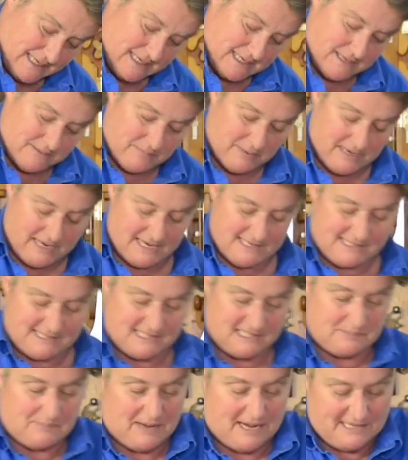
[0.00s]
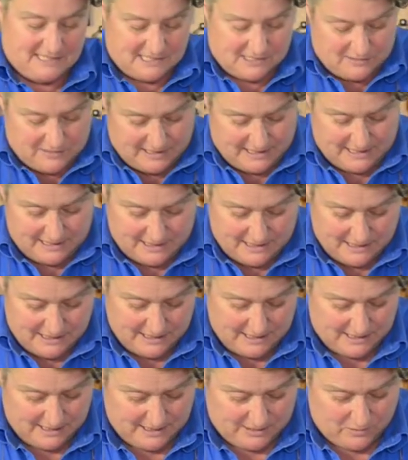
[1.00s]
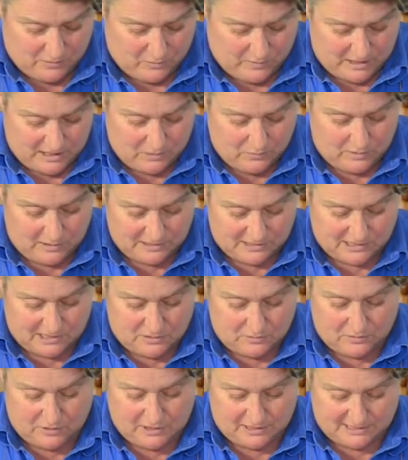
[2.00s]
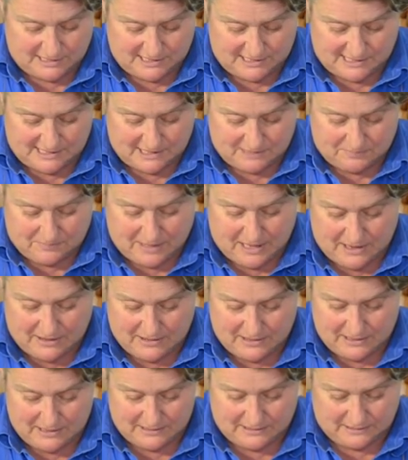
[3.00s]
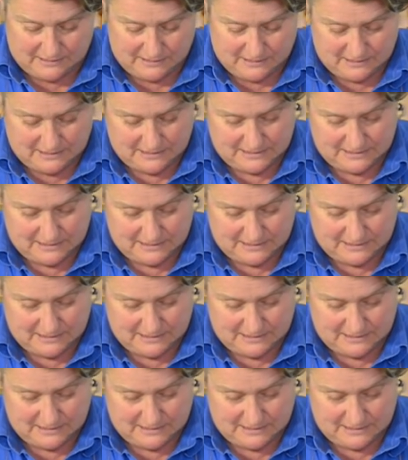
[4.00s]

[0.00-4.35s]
and place a spacer in. When I want the work to sit parallel